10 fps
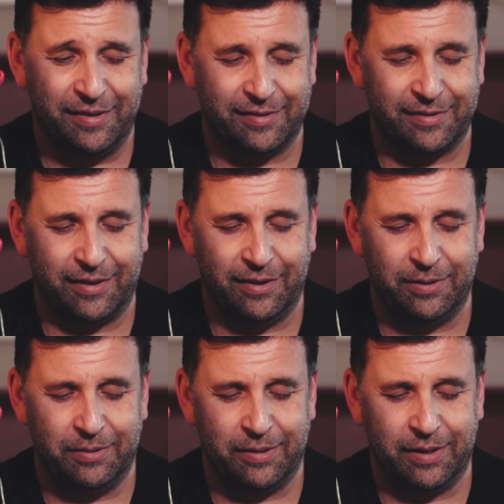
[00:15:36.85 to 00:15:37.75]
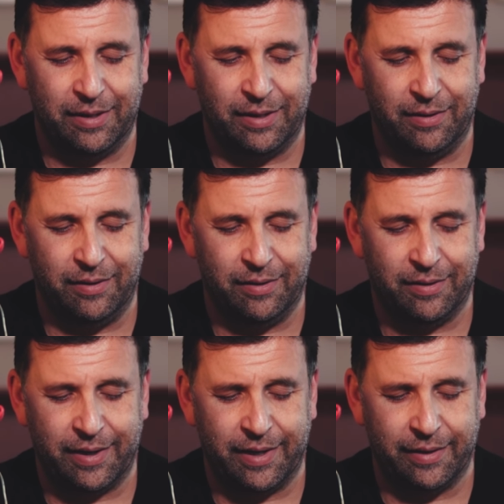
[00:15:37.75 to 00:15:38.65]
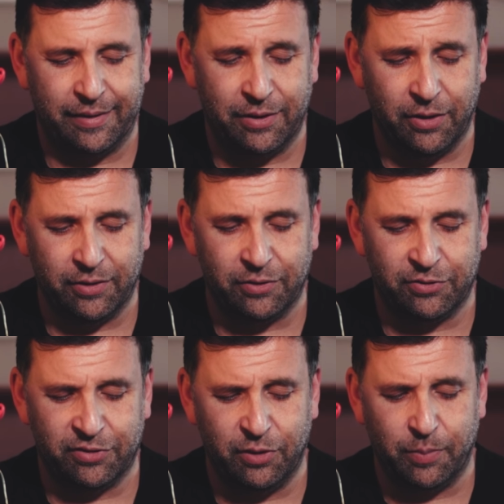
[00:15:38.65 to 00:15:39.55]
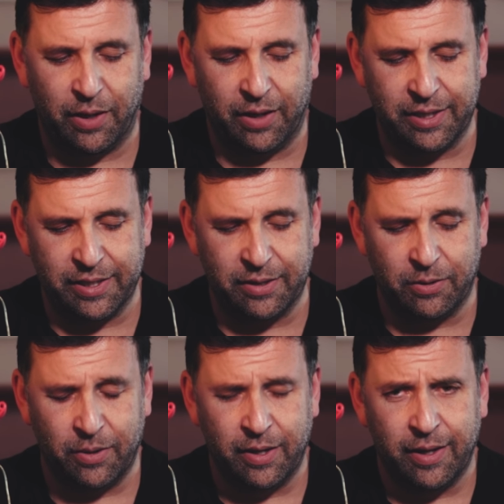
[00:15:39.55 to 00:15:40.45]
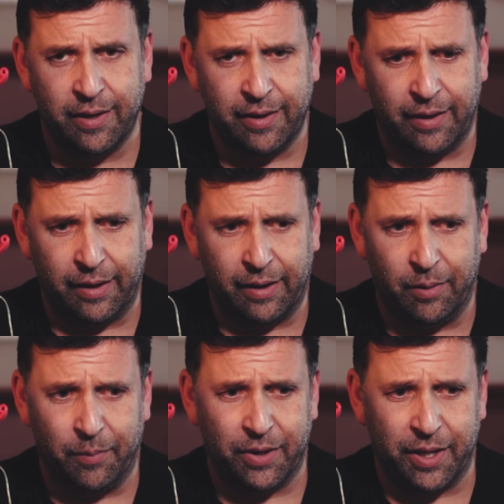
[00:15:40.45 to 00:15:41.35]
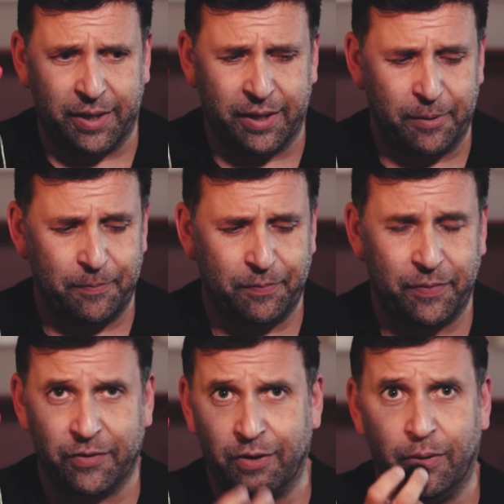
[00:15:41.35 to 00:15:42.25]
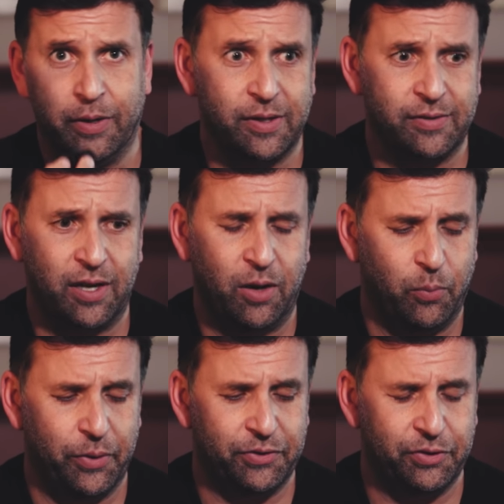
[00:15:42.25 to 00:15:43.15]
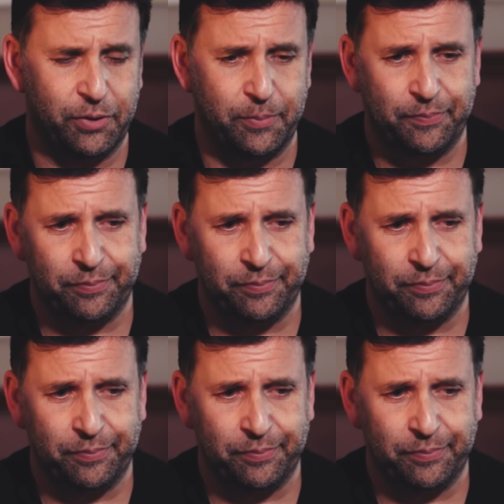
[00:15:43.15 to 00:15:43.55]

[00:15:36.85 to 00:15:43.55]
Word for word: So uh, yeah, not super ideal, um, but there you go. So it does come with two.